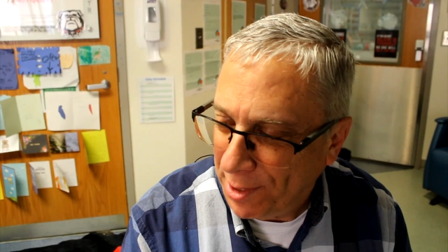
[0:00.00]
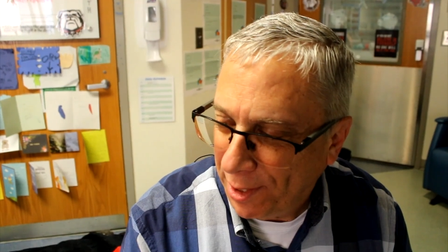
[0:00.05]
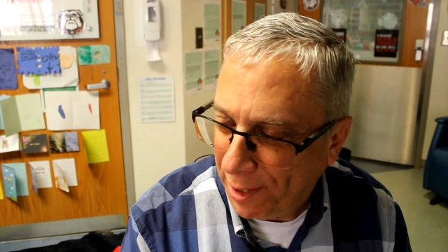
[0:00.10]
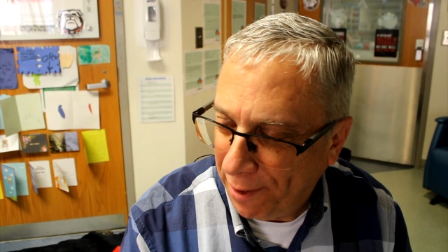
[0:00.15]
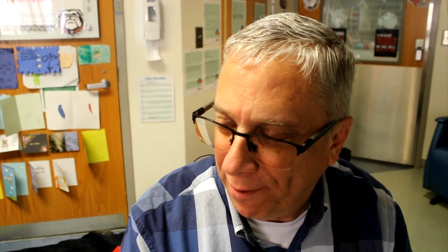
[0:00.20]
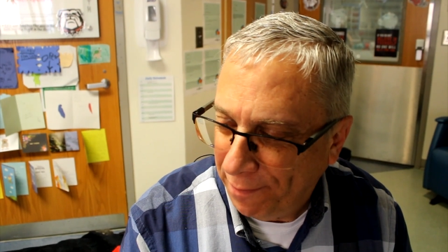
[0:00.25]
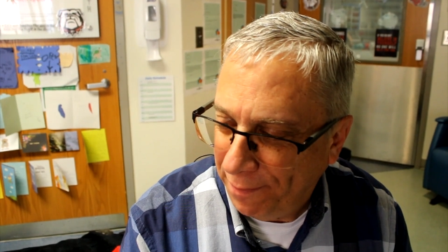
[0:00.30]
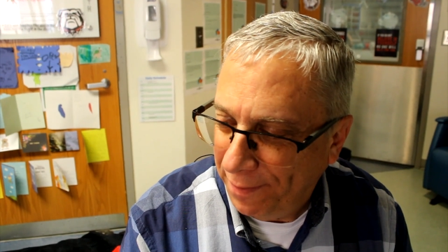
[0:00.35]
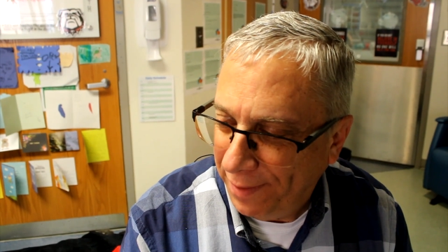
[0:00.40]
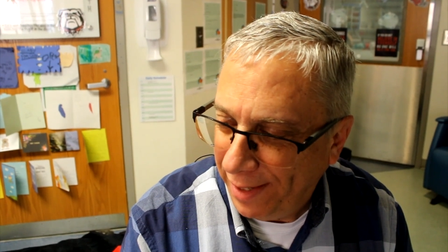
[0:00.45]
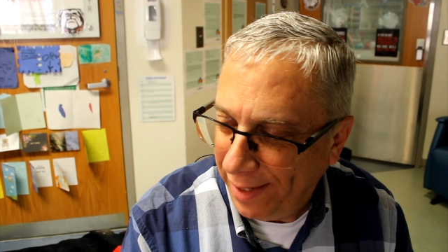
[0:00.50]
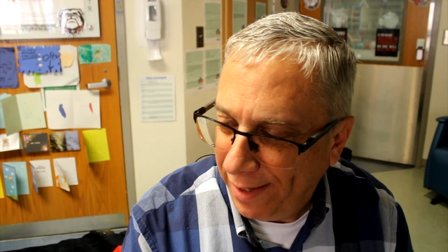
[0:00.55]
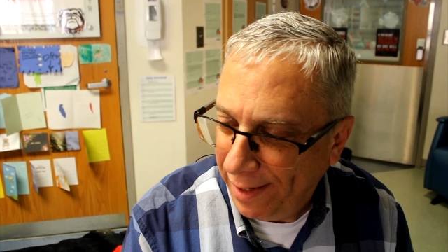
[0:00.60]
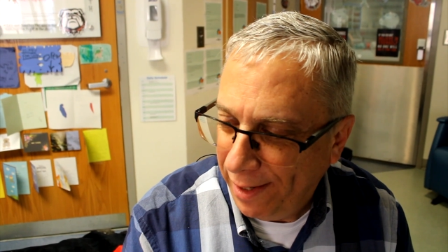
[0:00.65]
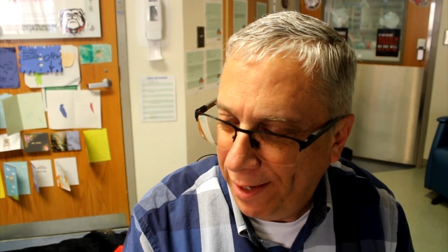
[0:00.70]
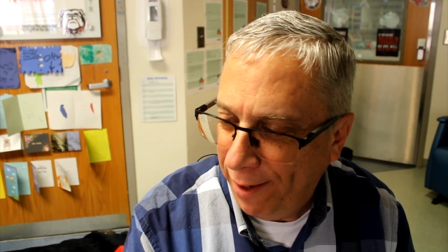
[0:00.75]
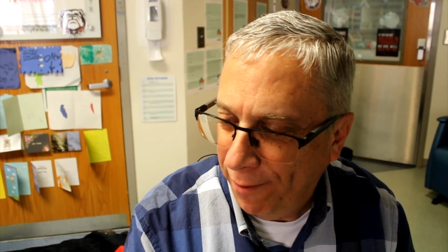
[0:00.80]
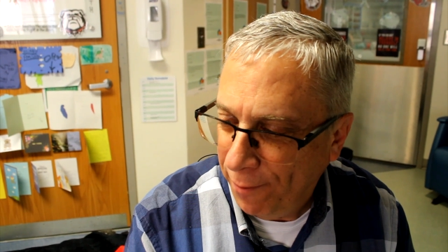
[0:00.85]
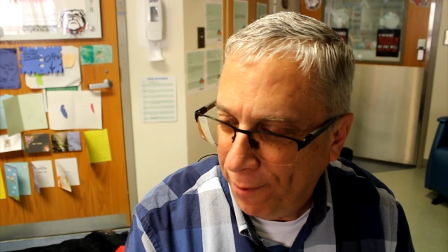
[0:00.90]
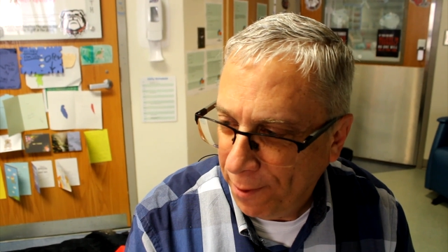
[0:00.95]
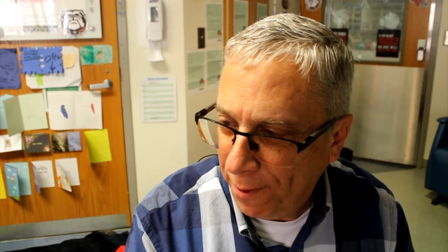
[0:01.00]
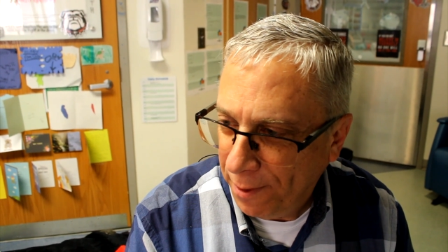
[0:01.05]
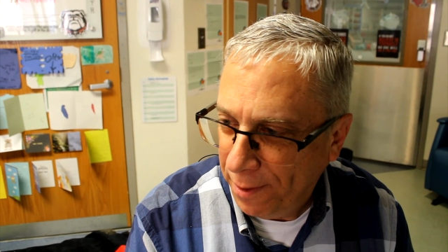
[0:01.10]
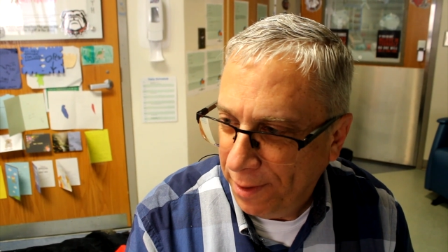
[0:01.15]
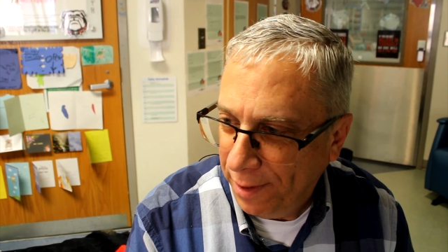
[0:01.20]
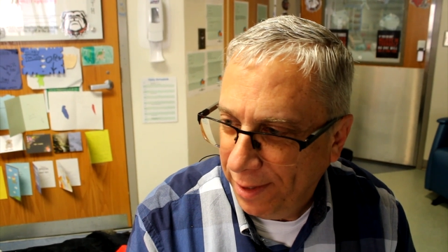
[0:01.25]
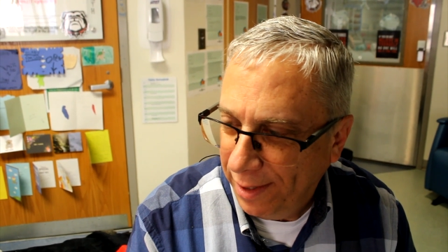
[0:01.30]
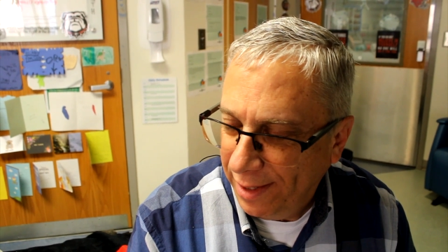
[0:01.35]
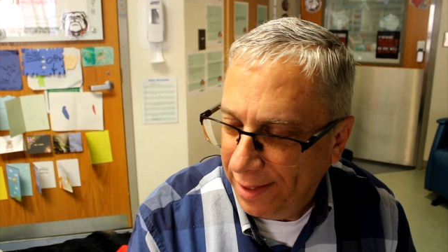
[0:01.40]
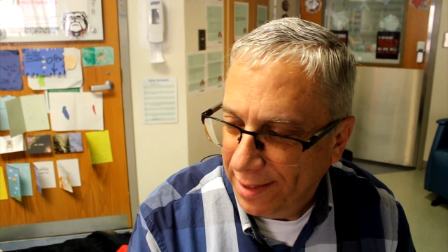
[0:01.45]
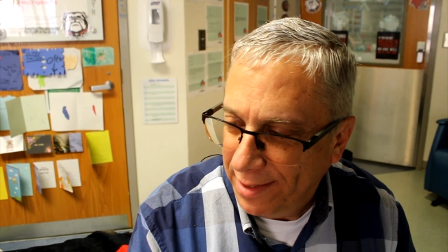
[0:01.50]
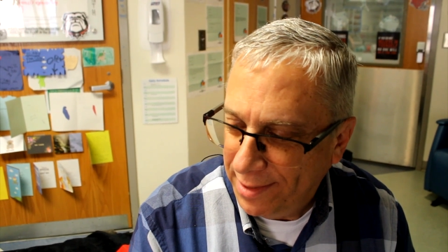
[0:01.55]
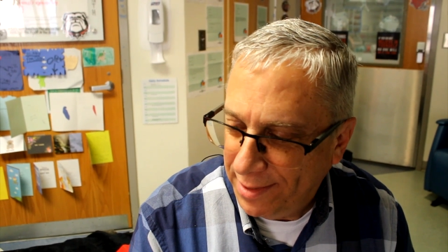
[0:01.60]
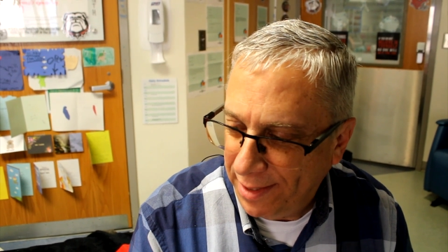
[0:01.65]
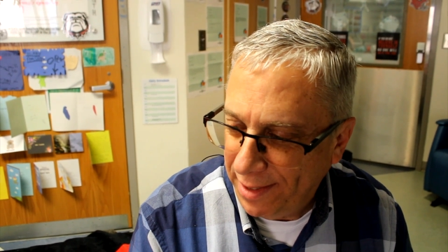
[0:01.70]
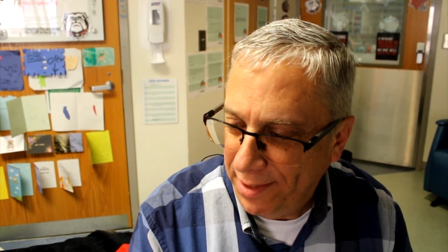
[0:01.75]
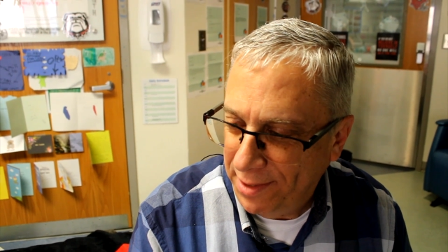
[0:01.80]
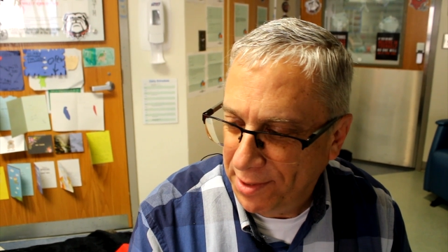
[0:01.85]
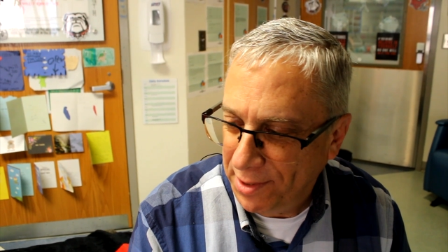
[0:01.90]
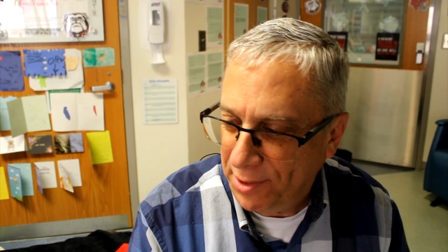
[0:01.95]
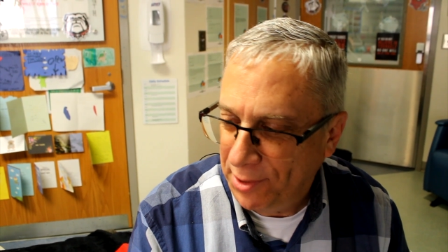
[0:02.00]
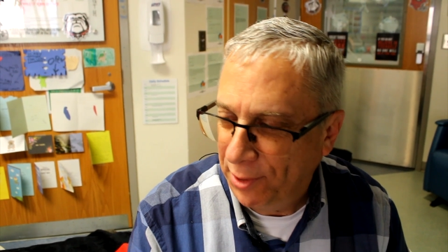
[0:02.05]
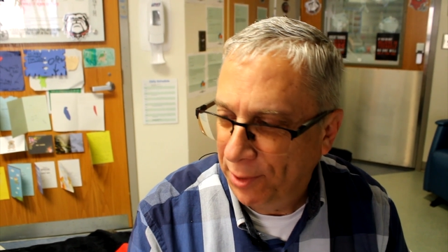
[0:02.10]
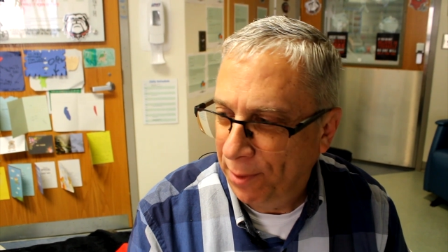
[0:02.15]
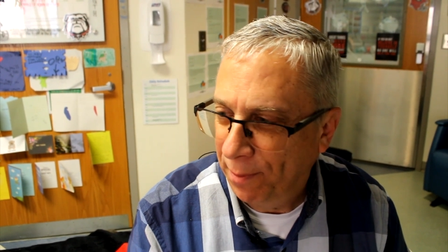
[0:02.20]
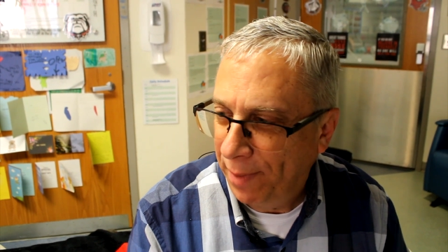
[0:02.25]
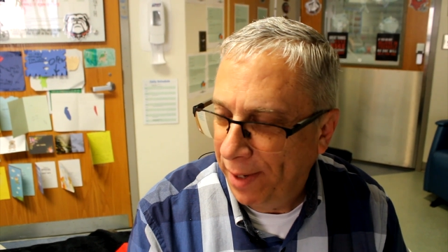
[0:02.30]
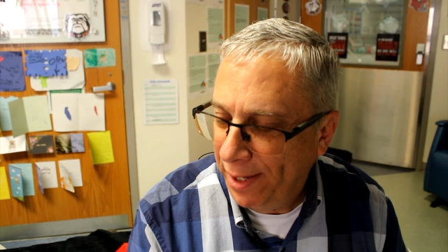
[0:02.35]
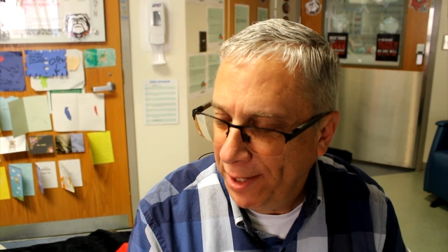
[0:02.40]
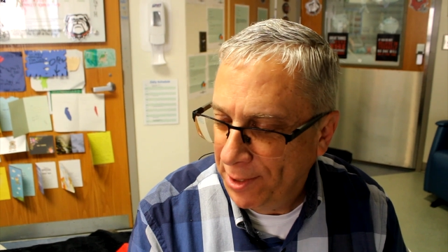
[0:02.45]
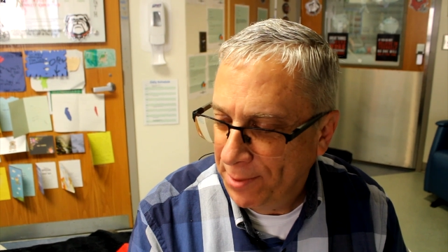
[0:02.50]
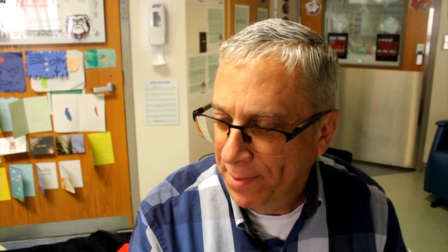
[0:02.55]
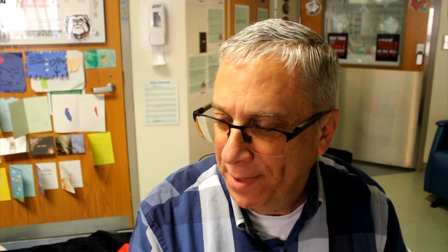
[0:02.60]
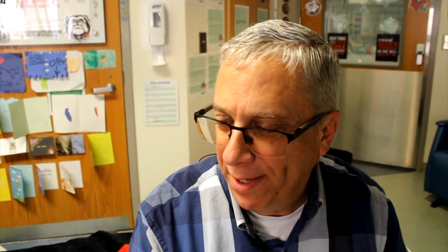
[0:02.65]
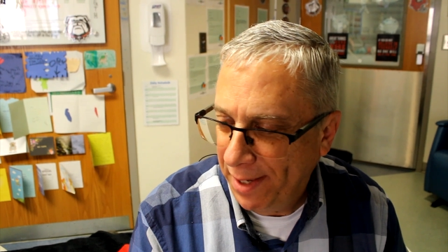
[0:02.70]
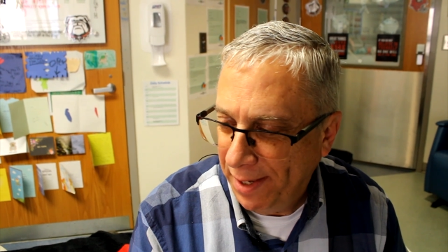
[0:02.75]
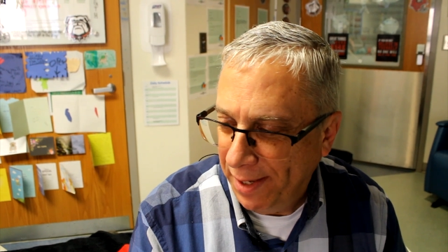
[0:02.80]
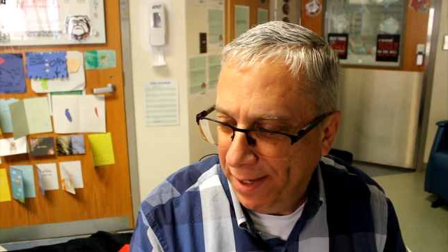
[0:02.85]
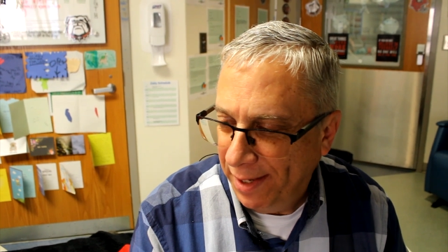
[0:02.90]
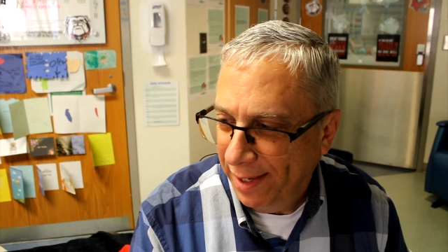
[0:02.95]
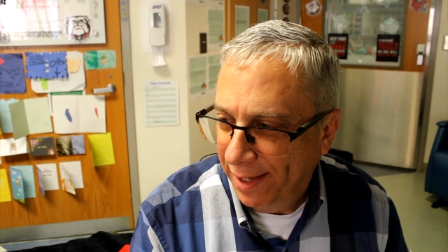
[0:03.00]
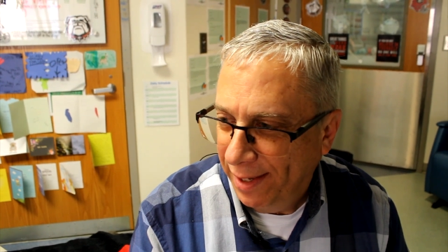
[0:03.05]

tough. He never ceases to amaze me.